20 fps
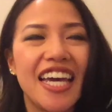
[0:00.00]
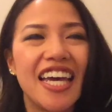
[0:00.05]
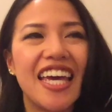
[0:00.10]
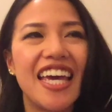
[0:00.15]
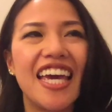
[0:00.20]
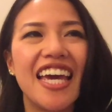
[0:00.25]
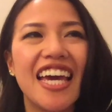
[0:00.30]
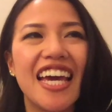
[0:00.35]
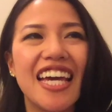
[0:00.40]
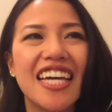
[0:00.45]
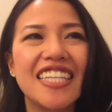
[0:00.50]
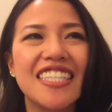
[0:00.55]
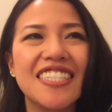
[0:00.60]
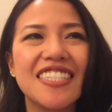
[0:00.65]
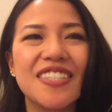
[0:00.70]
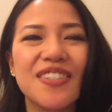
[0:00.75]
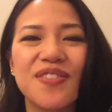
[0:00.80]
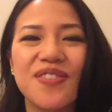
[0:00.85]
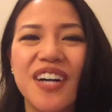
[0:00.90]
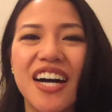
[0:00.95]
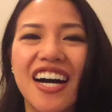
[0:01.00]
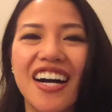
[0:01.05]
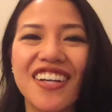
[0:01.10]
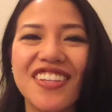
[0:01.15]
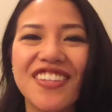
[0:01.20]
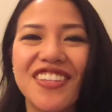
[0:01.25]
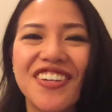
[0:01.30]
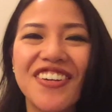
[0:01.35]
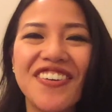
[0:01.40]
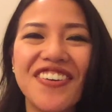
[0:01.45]
And
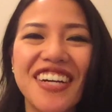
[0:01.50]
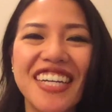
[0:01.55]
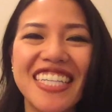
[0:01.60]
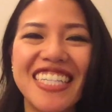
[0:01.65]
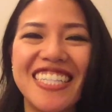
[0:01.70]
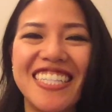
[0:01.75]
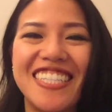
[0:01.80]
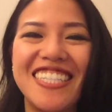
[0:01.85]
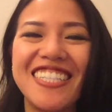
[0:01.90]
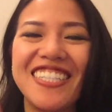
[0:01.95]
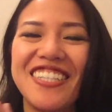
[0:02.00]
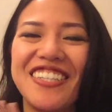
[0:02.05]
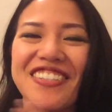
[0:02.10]
well, you don't want to